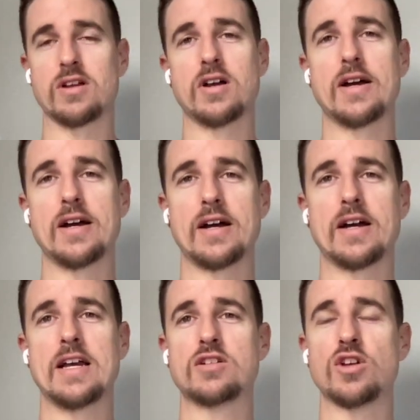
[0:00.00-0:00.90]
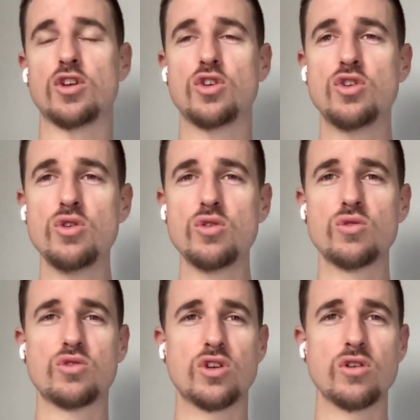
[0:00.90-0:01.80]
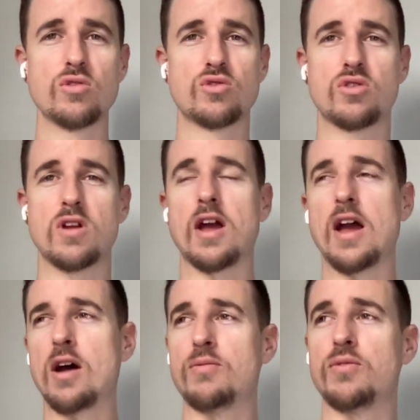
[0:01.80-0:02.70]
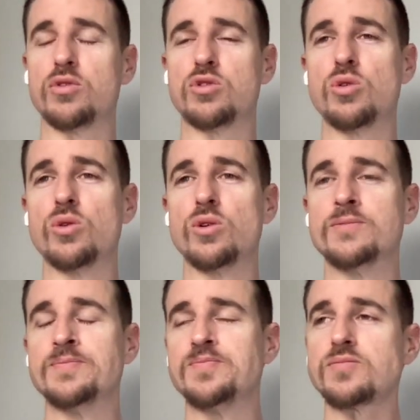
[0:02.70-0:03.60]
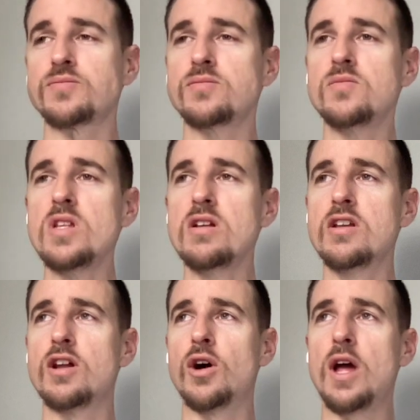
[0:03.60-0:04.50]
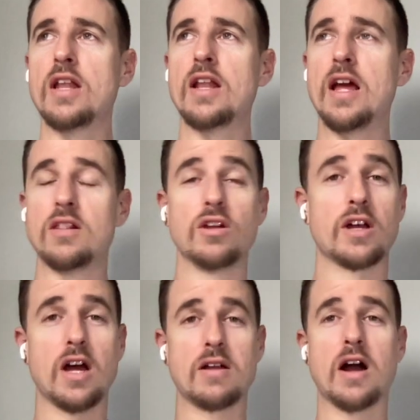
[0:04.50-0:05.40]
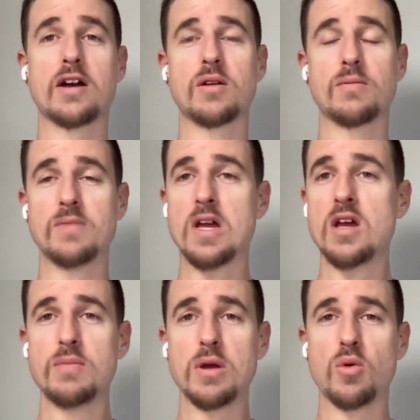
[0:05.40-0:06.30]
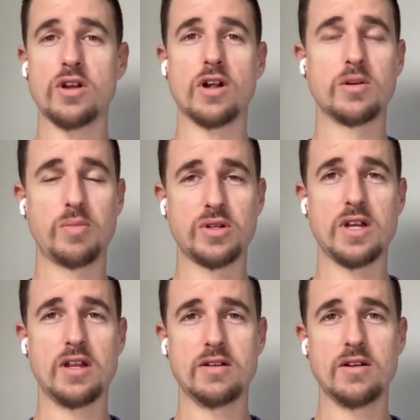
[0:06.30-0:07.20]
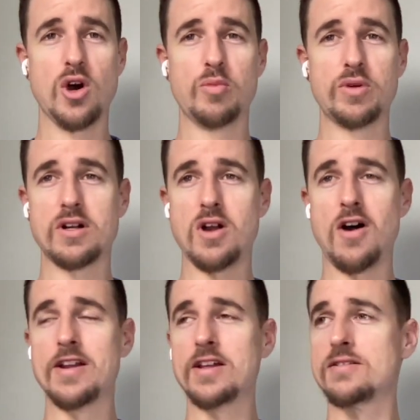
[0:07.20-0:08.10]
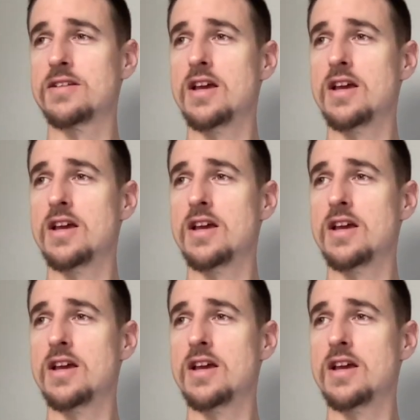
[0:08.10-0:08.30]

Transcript: It's a huge helpful tool, and look, I'm going to be 100% open and honest.